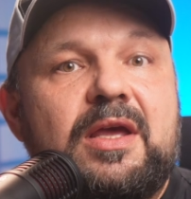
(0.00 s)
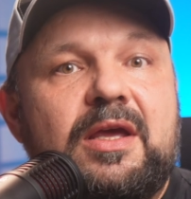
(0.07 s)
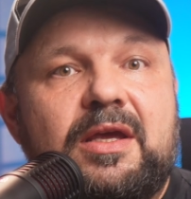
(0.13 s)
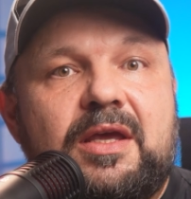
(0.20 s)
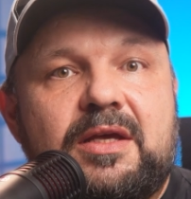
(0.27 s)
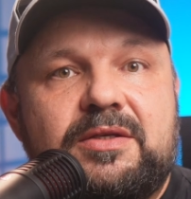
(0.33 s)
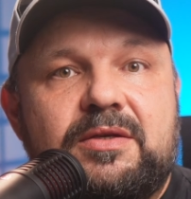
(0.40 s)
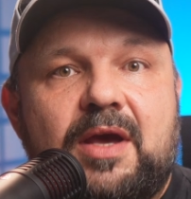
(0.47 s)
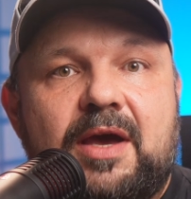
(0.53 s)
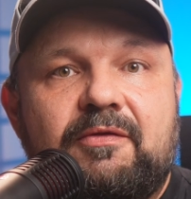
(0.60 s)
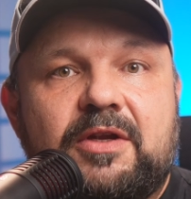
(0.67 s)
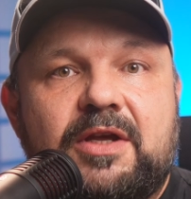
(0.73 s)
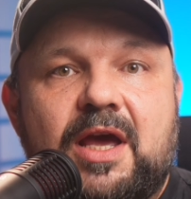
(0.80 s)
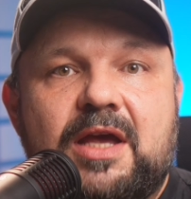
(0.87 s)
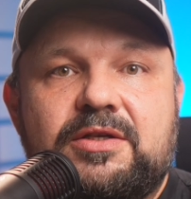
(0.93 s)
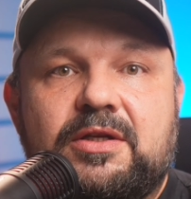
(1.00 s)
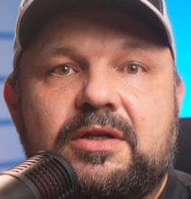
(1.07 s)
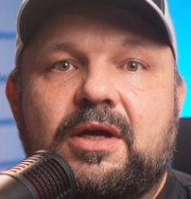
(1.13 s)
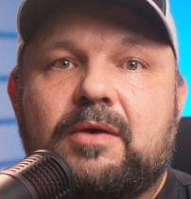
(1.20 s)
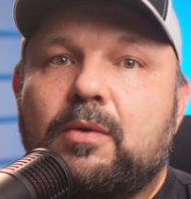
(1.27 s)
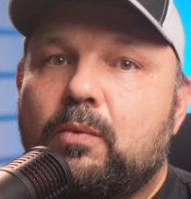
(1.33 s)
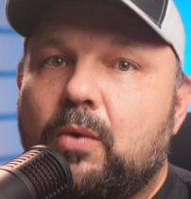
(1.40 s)
In case you haven't catched it,
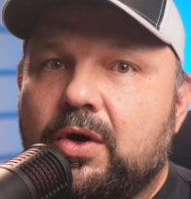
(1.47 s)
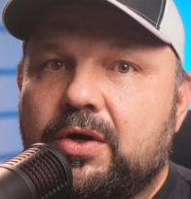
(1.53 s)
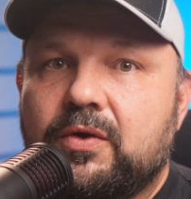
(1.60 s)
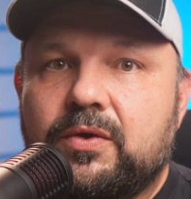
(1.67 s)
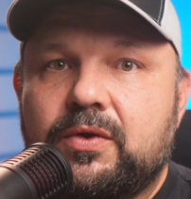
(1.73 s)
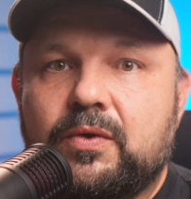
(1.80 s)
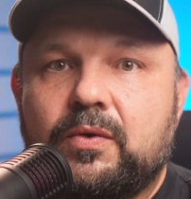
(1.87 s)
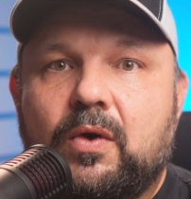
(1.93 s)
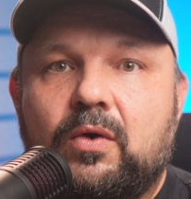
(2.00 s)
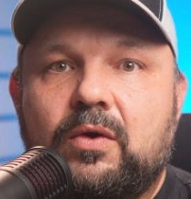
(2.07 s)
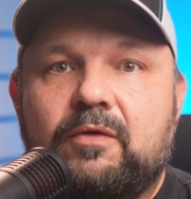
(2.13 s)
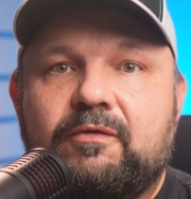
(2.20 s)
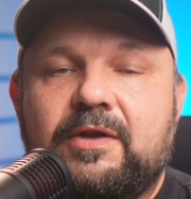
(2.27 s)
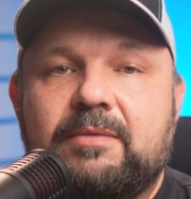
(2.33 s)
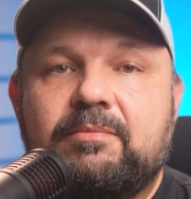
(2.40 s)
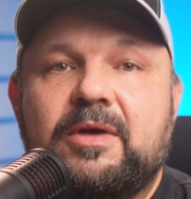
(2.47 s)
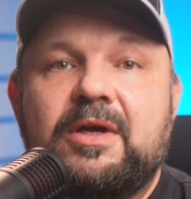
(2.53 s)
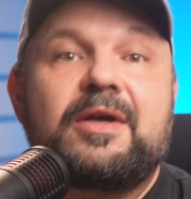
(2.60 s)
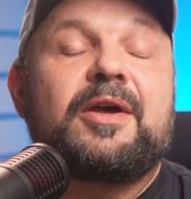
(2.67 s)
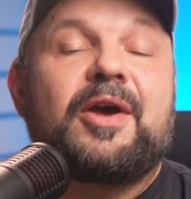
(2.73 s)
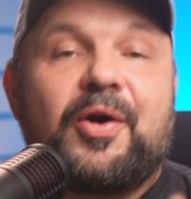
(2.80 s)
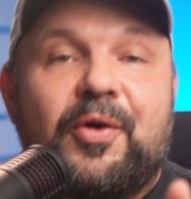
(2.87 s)
I will walk you through all of them.
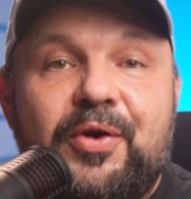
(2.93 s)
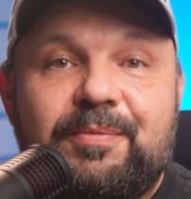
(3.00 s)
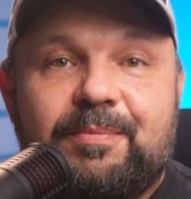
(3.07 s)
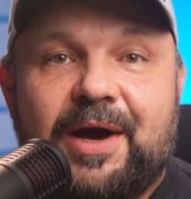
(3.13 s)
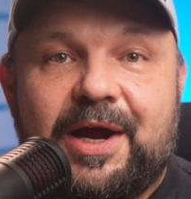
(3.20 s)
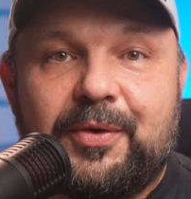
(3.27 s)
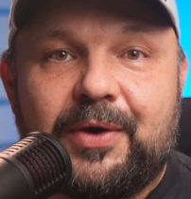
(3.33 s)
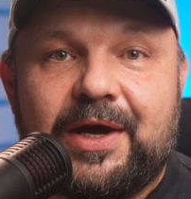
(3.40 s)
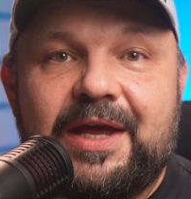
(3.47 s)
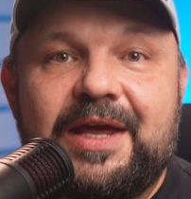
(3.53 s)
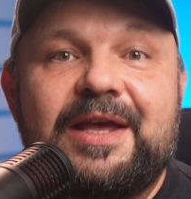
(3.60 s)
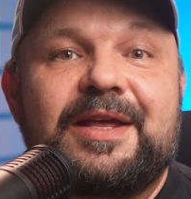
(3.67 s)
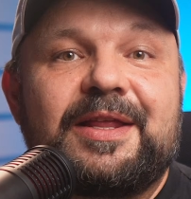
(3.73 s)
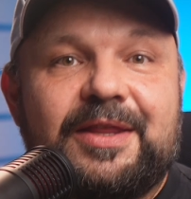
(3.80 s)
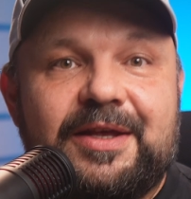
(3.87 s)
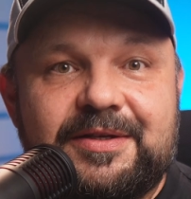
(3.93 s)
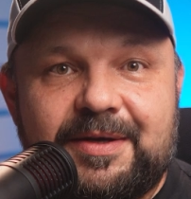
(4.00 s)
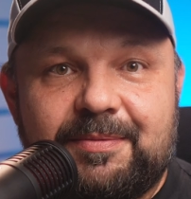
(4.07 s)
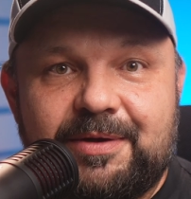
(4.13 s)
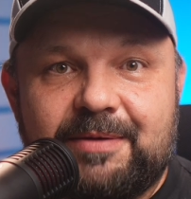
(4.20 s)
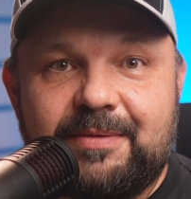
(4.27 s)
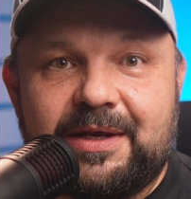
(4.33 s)
Oh, and by the way, these
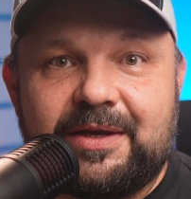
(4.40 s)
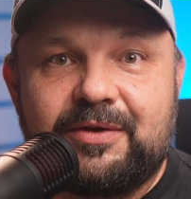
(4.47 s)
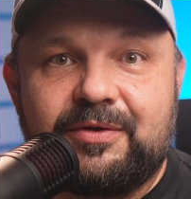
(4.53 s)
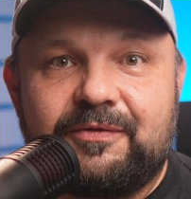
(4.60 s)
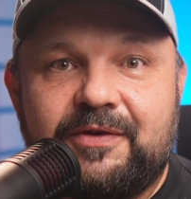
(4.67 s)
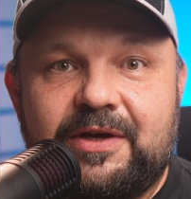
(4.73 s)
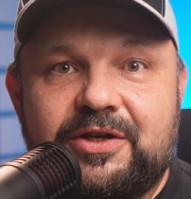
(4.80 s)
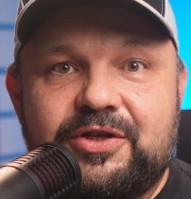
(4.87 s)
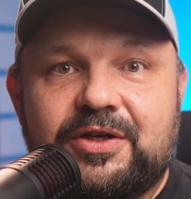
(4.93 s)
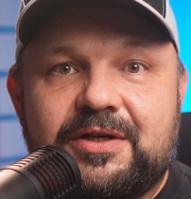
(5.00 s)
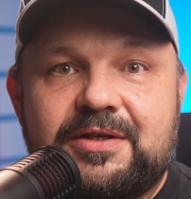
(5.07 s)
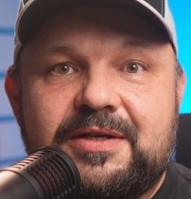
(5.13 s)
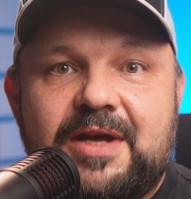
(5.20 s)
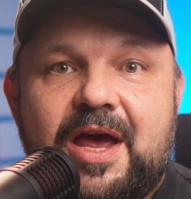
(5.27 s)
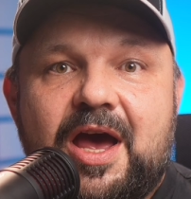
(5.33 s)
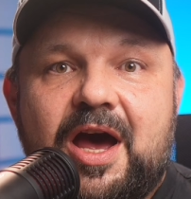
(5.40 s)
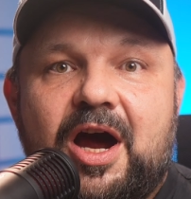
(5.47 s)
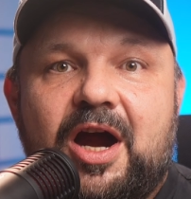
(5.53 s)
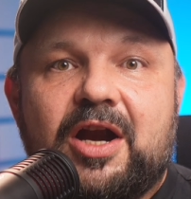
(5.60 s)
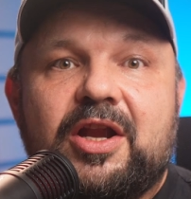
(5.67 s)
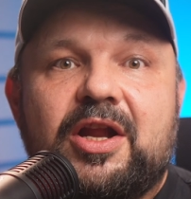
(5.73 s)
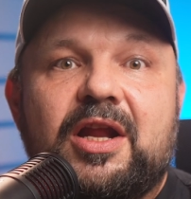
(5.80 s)
upcoming new features
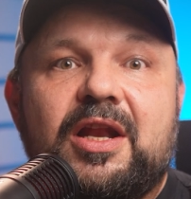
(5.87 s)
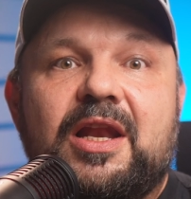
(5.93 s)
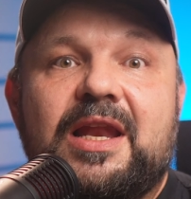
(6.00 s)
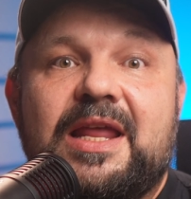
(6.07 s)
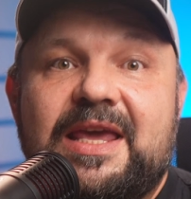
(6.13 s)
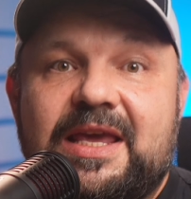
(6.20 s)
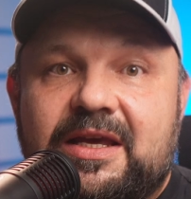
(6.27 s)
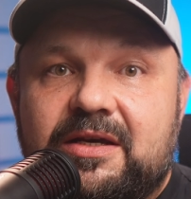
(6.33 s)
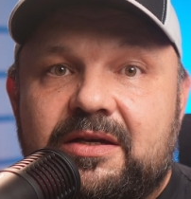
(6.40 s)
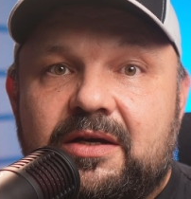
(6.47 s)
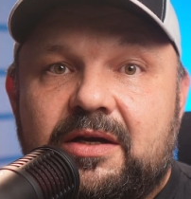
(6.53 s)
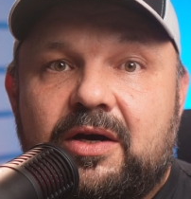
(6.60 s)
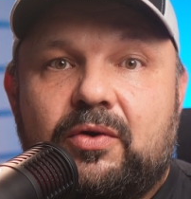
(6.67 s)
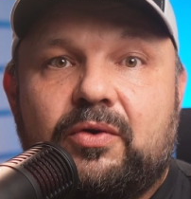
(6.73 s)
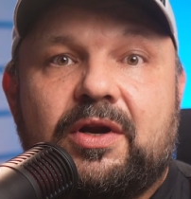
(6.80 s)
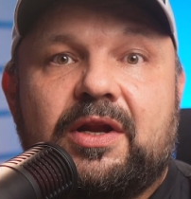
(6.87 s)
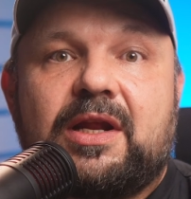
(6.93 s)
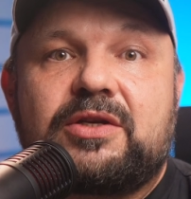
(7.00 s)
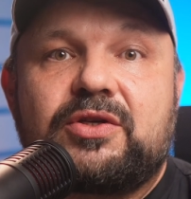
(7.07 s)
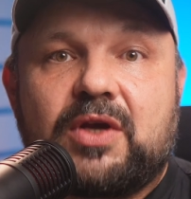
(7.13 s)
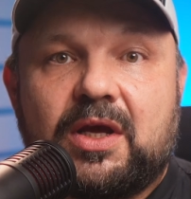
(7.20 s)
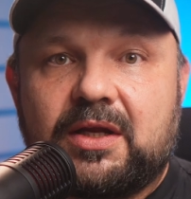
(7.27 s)
are not a leak or an
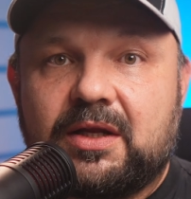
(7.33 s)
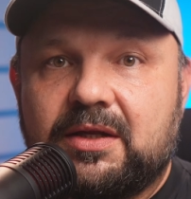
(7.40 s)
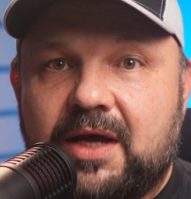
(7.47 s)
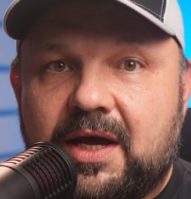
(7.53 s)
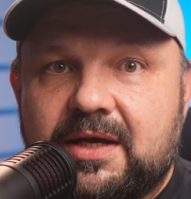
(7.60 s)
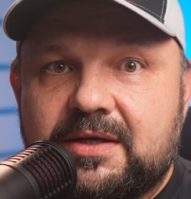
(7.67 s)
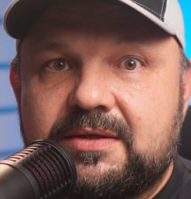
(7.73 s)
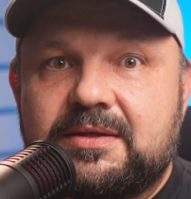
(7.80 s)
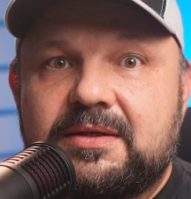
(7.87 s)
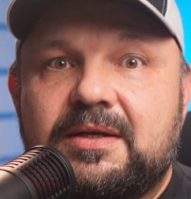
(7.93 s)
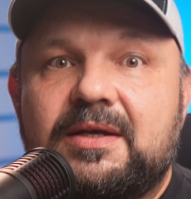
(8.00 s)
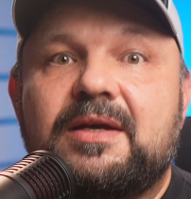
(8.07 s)
educated guess.